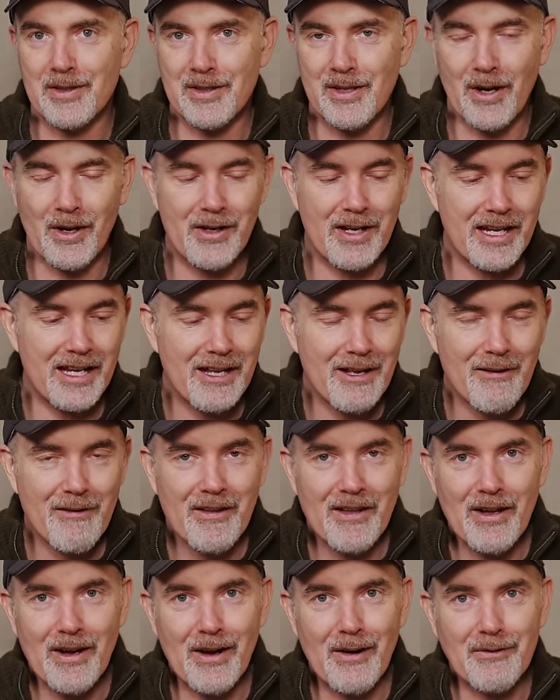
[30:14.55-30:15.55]
Sony.
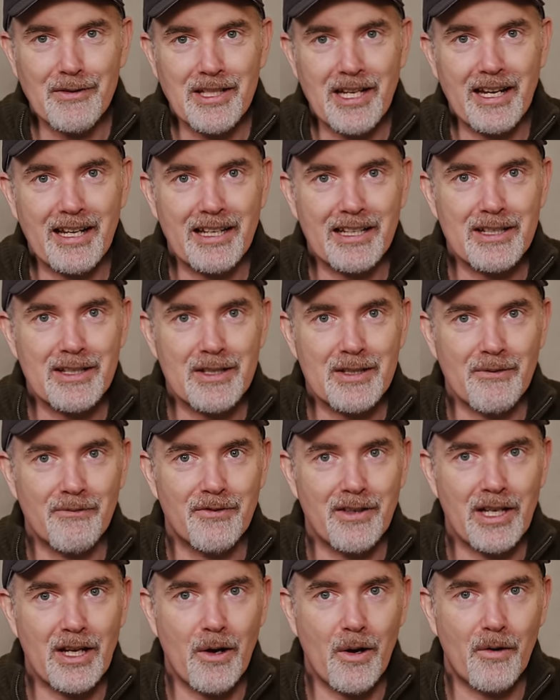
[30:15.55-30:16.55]
I've taken some
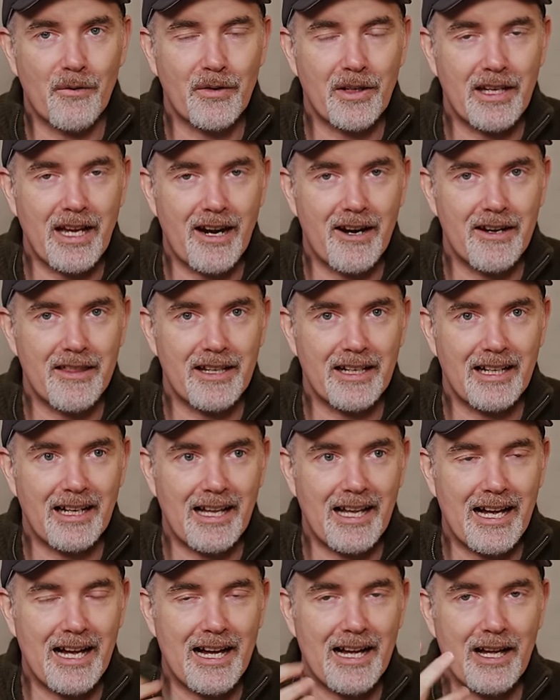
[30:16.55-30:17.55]
video of Gary the
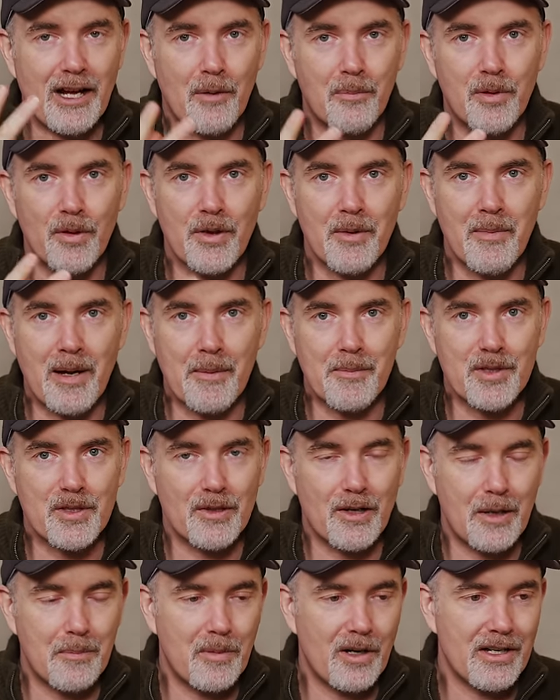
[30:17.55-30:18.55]
Galah. I'll put them up
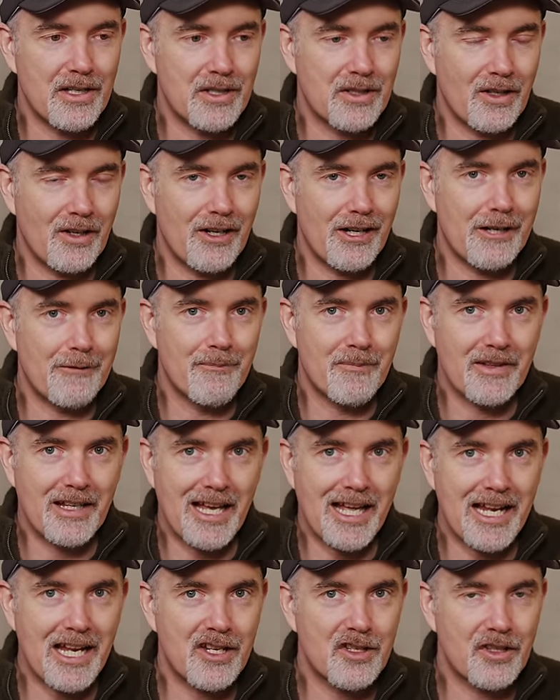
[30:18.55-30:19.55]
side by side,
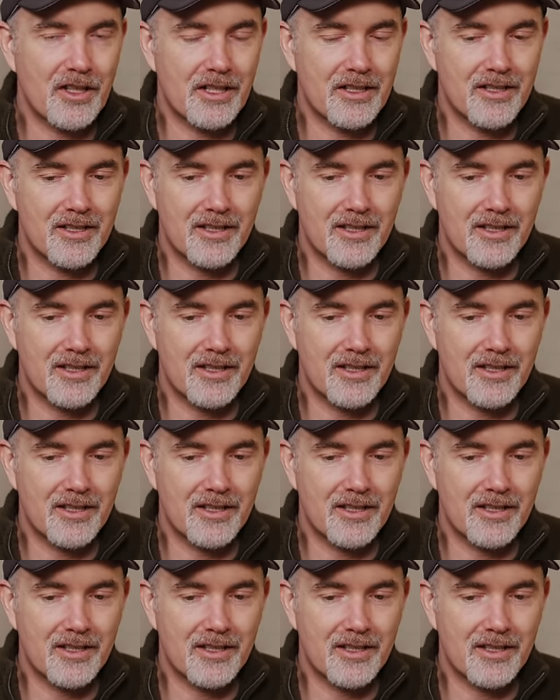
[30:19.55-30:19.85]
and as you can